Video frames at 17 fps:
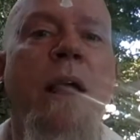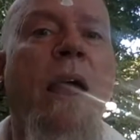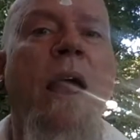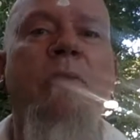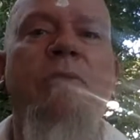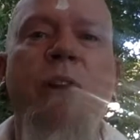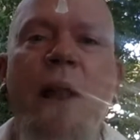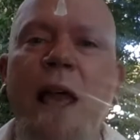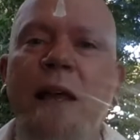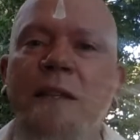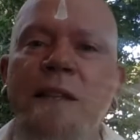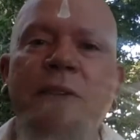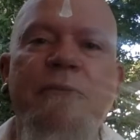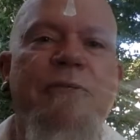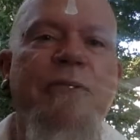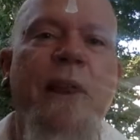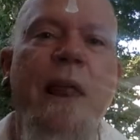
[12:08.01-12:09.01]
everlasting
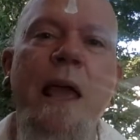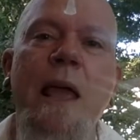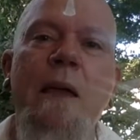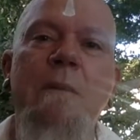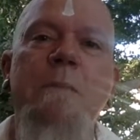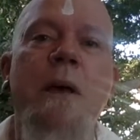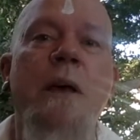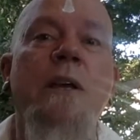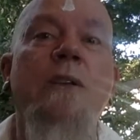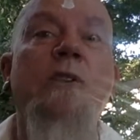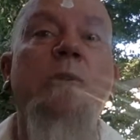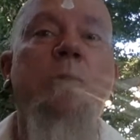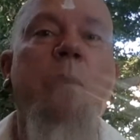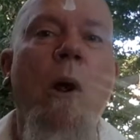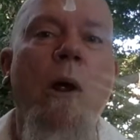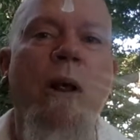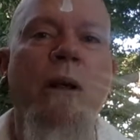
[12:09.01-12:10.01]
flame,
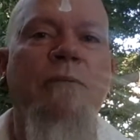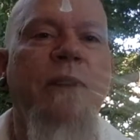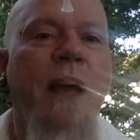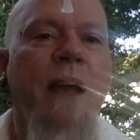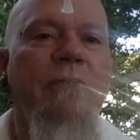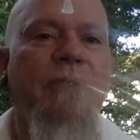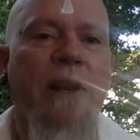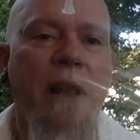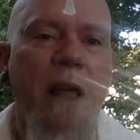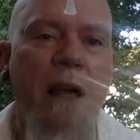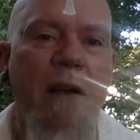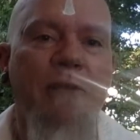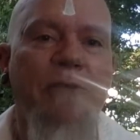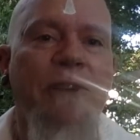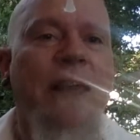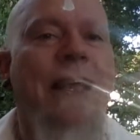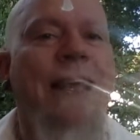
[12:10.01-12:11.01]
spark of life and love,